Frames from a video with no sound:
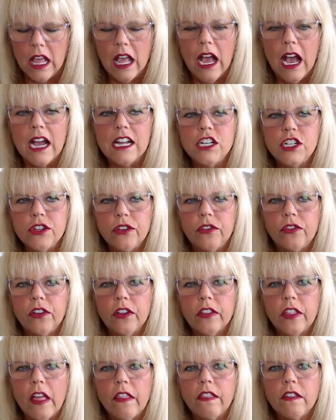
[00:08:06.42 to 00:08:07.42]
I do
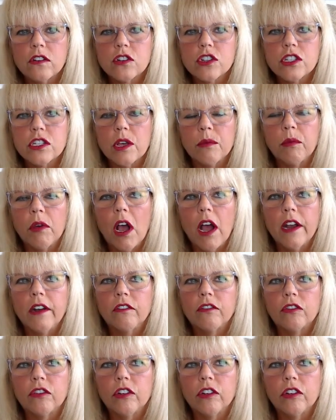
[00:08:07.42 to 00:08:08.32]
feel that there's some kind of